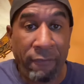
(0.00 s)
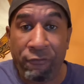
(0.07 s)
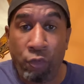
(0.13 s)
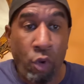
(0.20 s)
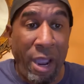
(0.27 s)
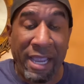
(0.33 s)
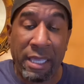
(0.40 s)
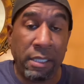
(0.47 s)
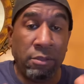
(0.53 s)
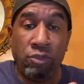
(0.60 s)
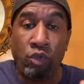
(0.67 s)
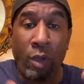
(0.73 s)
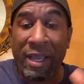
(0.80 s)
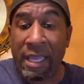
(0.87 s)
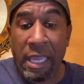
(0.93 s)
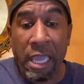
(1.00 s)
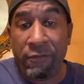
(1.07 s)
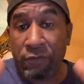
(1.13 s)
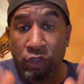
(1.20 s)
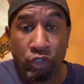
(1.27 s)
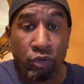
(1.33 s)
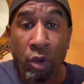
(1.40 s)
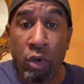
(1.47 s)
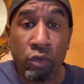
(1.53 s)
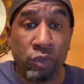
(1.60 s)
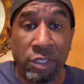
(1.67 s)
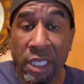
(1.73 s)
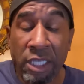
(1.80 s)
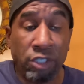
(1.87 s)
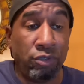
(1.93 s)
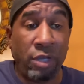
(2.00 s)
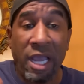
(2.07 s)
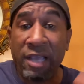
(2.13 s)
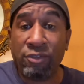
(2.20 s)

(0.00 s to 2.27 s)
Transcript: So I can have a strong sex drive,